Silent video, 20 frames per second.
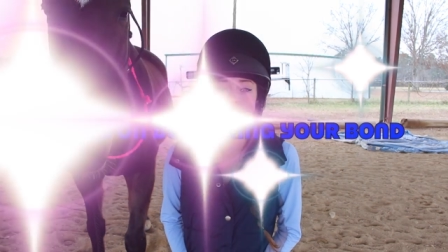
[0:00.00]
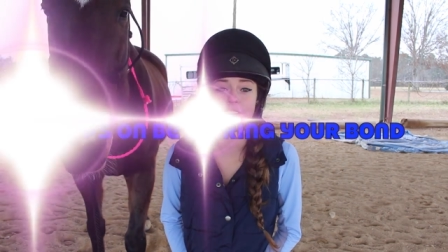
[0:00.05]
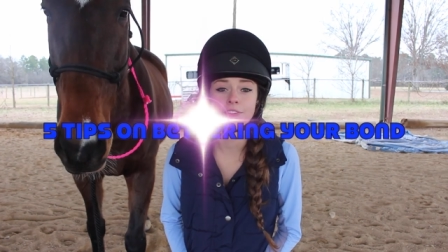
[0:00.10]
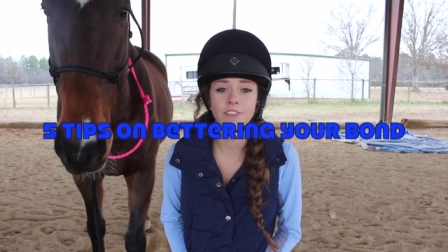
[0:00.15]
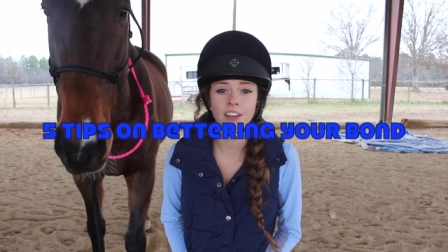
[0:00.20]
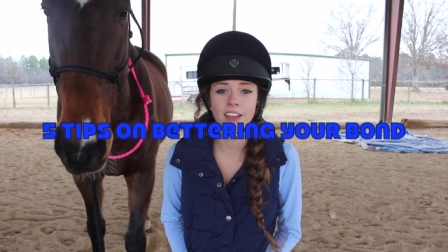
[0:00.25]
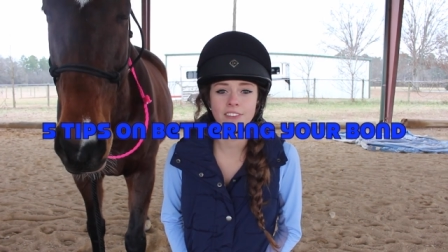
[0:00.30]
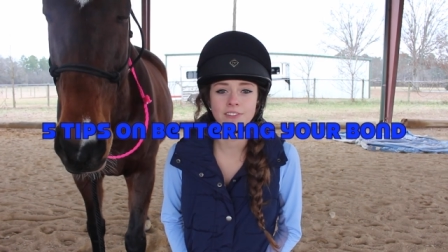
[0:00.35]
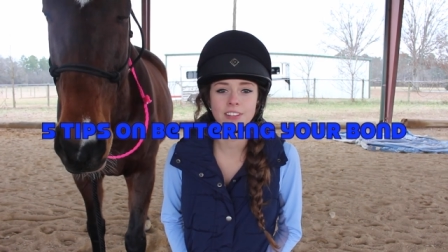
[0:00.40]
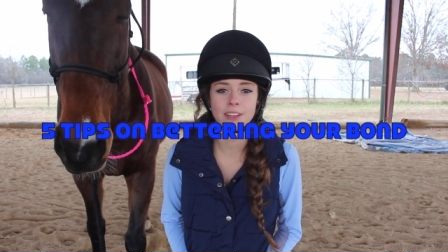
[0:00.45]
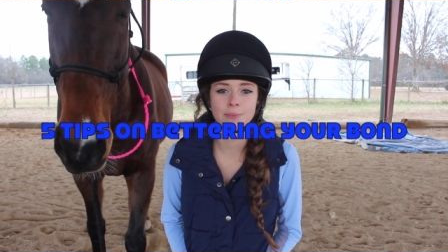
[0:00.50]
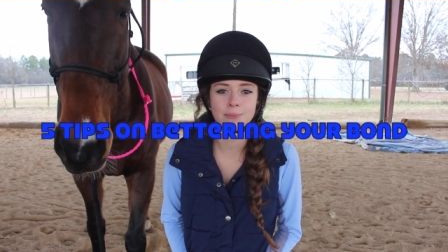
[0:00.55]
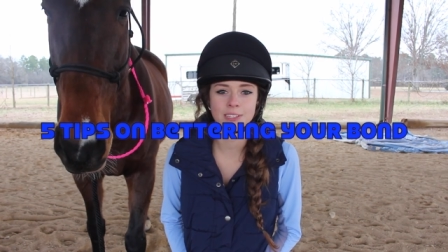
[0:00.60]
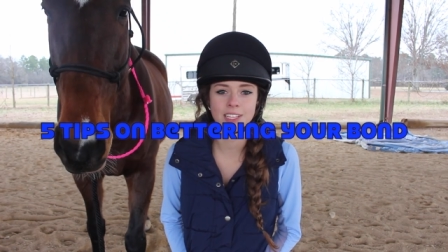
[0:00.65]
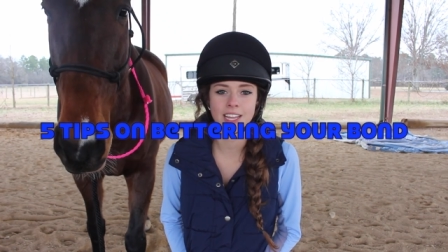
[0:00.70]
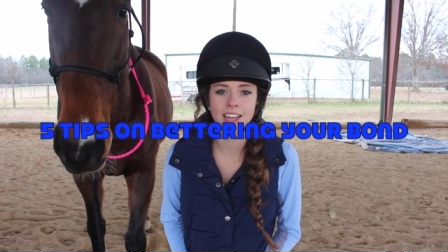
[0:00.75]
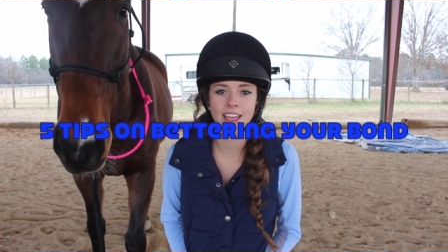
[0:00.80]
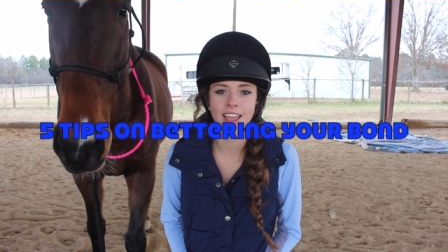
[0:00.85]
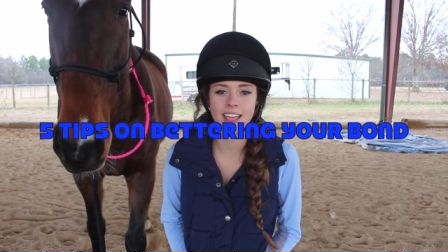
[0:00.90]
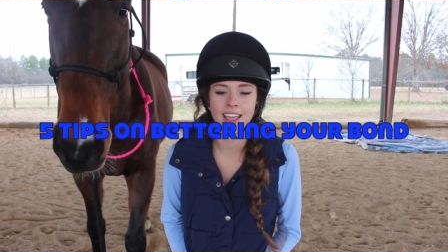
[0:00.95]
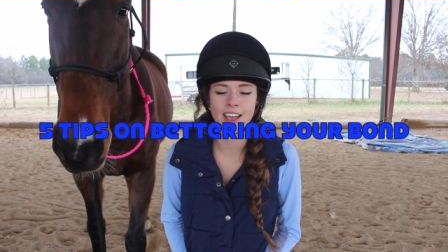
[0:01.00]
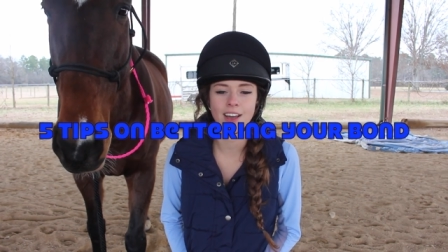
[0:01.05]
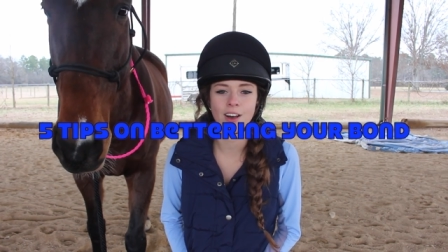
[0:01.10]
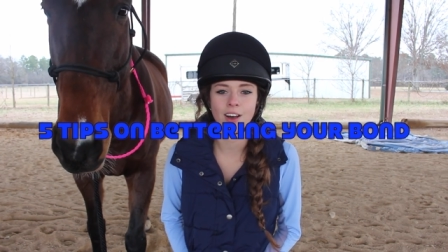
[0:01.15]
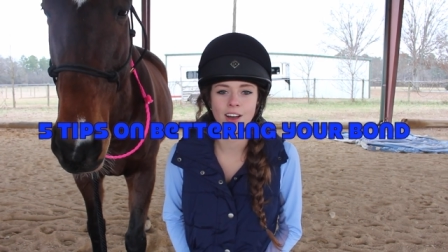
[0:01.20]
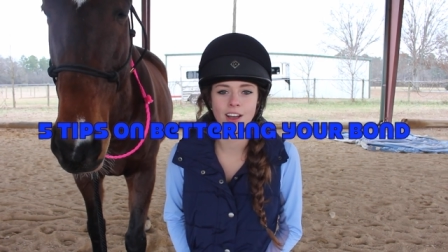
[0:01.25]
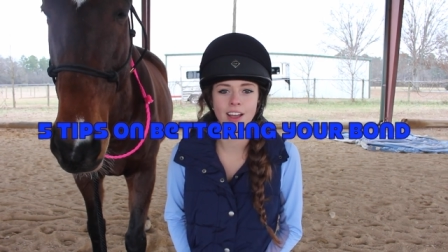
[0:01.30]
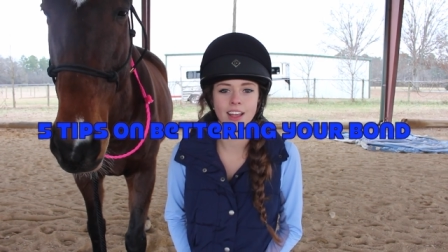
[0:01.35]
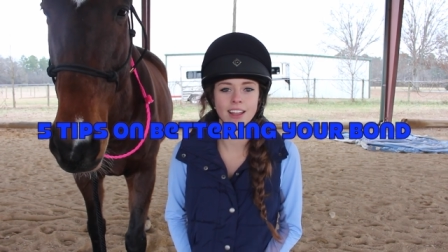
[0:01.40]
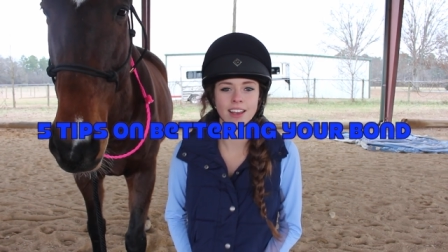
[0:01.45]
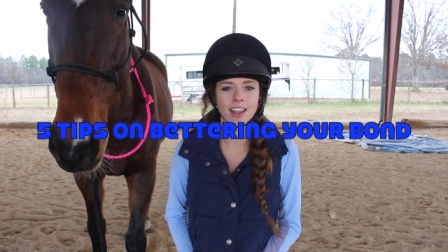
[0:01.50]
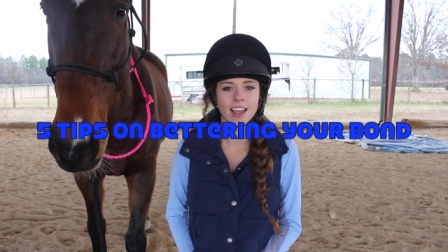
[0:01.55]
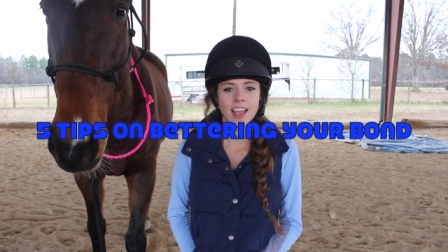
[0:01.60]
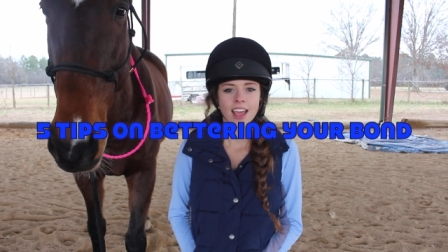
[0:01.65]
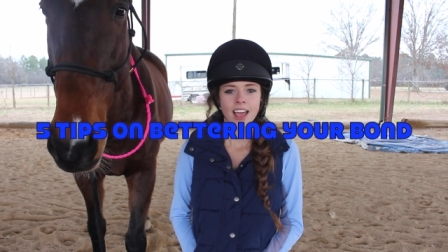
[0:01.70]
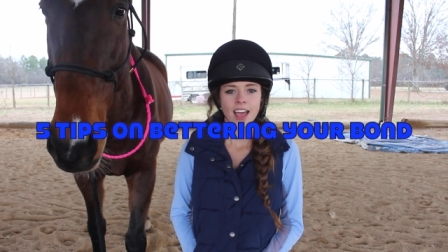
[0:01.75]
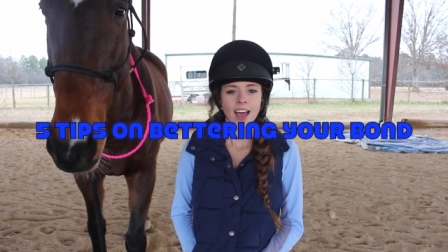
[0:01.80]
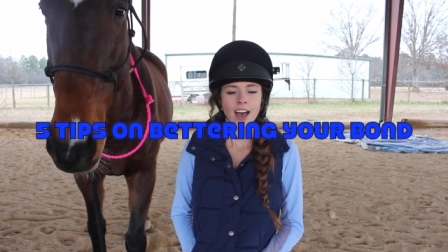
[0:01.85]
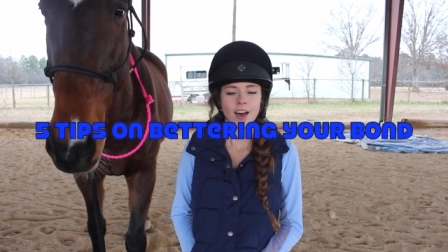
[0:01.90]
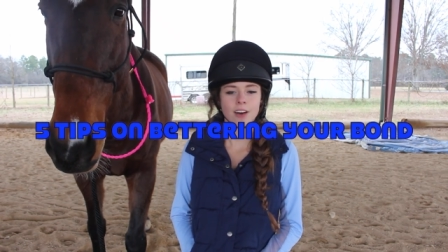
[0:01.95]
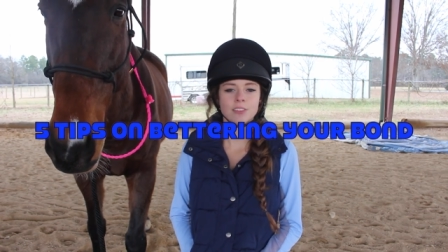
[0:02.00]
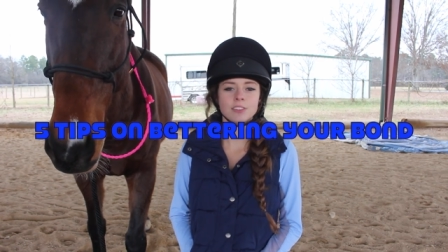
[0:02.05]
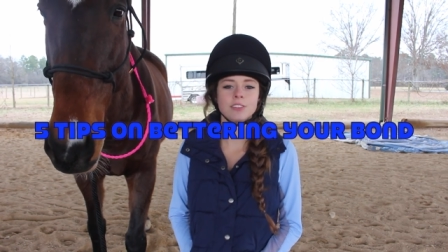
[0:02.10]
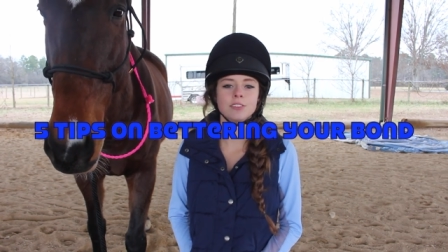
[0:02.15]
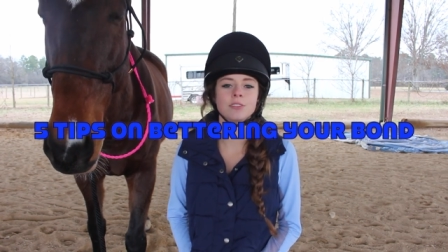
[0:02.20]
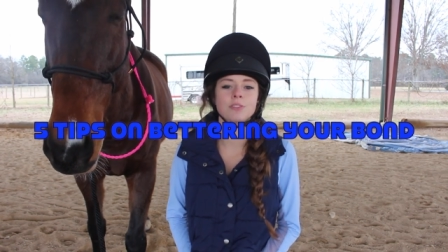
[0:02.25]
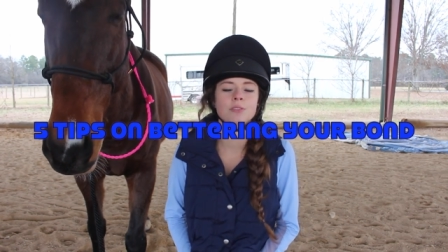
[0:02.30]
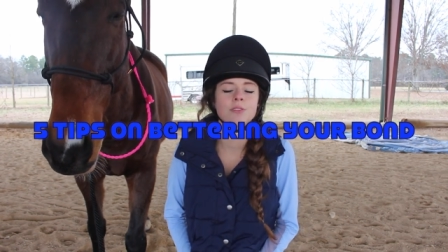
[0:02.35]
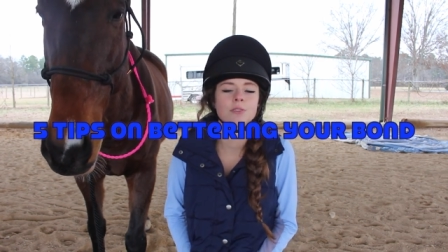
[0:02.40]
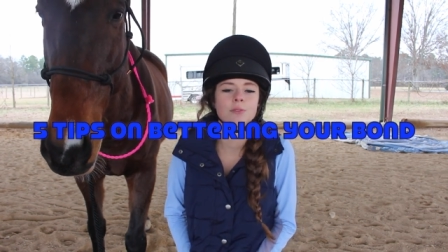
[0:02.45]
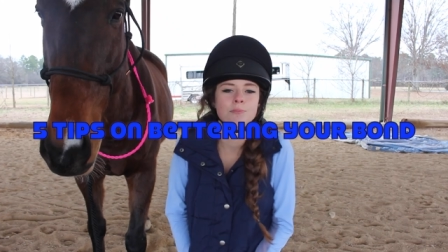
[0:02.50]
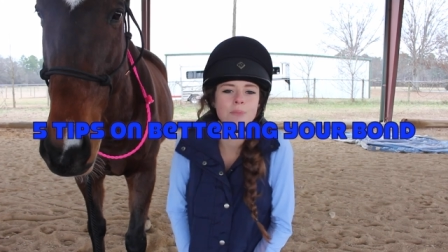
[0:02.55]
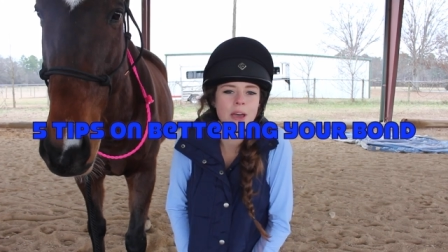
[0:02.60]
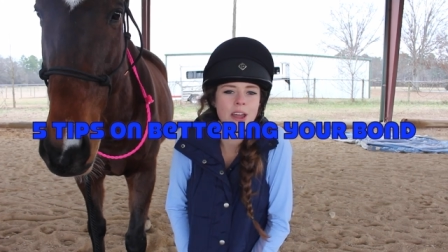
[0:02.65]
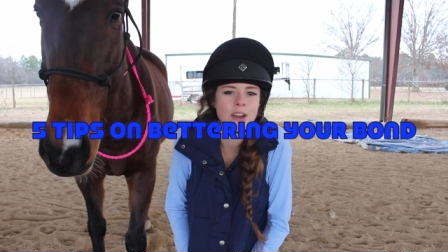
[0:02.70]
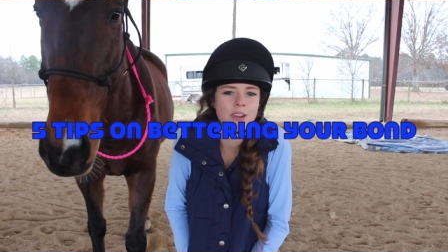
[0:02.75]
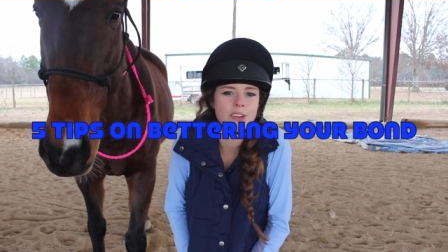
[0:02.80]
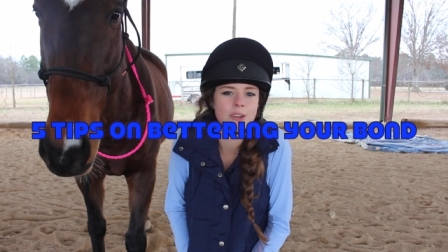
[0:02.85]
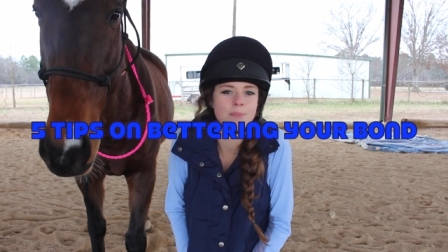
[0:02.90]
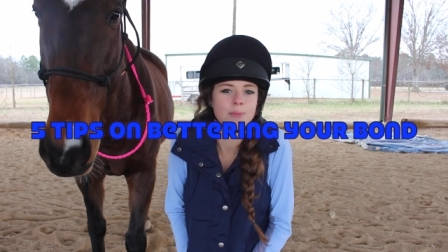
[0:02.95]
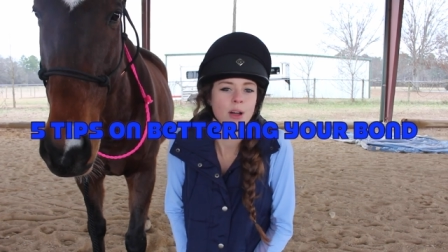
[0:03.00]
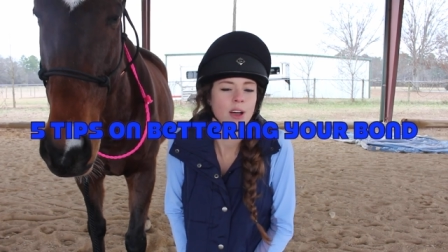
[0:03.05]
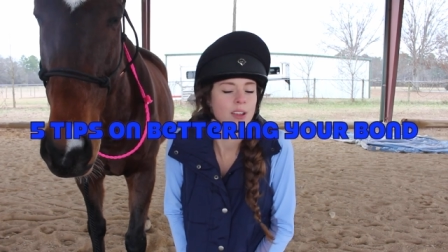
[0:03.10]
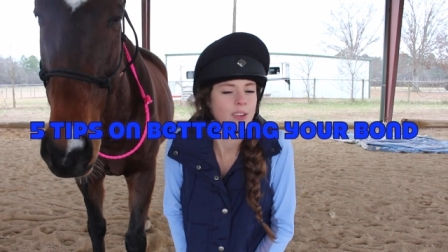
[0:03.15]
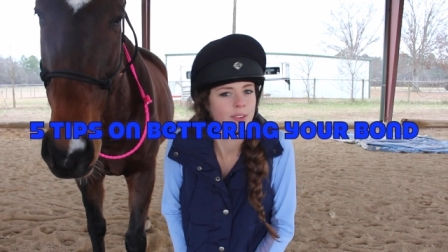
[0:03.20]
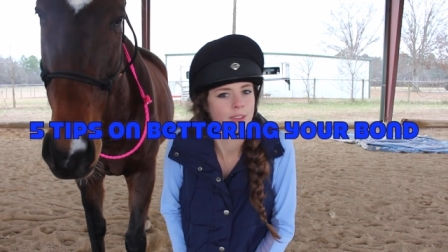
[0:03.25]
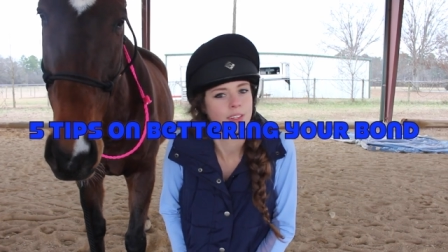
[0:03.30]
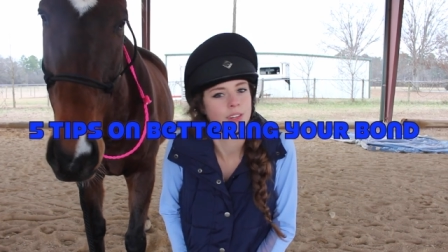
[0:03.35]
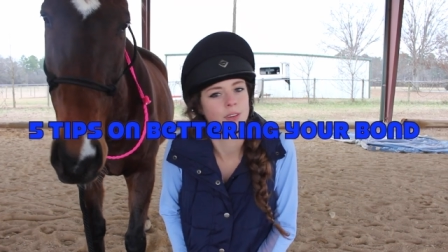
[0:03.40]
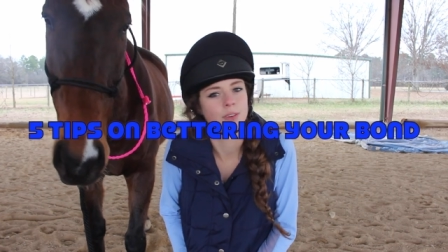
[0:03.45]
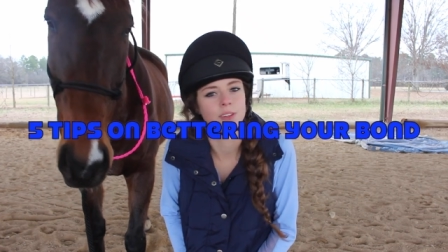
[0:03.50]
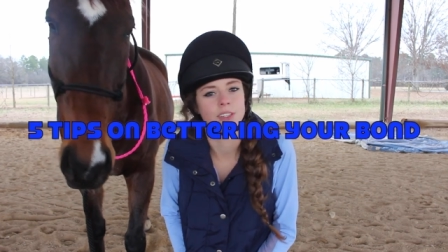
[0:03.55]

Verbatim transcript: give five tips today on how to better your bond with your